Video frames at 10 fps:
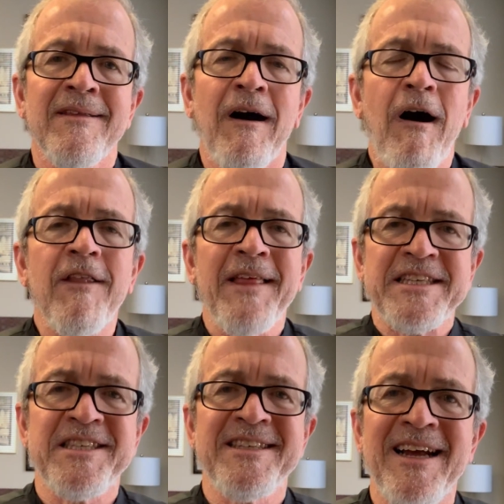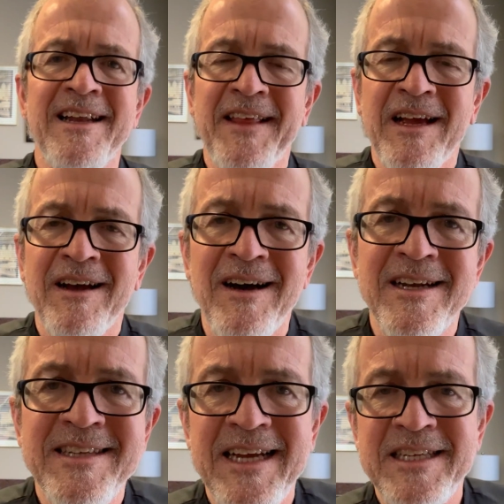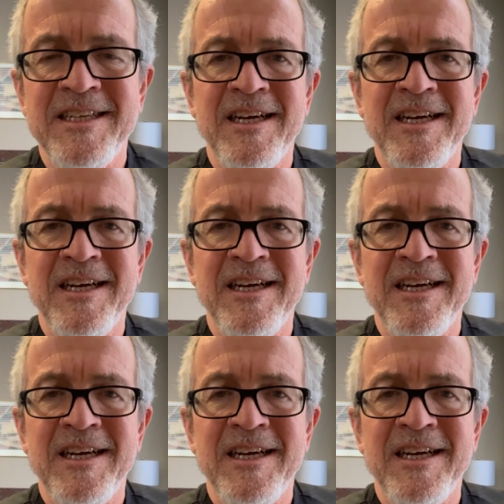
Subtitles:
all that's done in the context